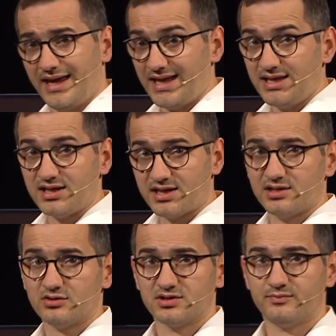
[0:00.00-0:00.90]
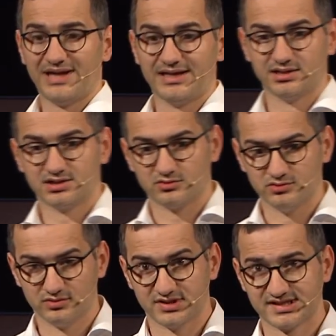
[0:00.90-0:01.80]
any kid on the planet
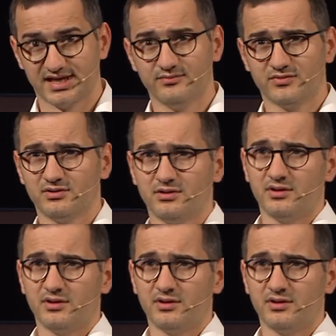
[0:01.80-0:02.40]
could do the same?